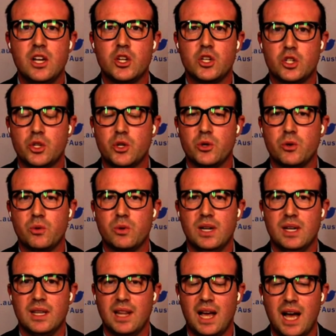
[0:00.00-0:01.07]
to
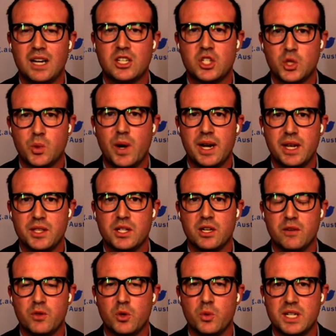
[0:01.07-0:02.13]
large swathes
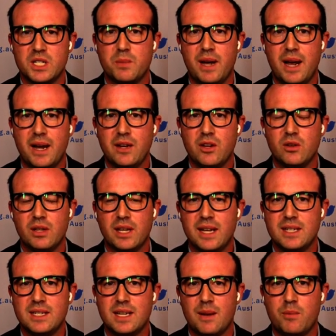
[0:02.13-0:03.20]
of the West Bank, you'll
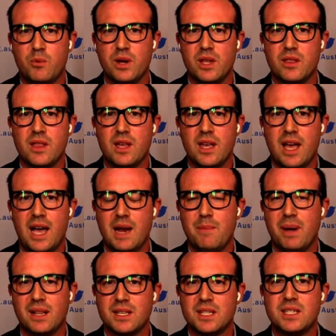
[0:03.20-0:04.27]
end up with a
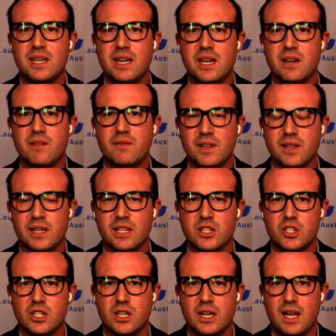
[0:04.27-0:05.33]
Palestinian village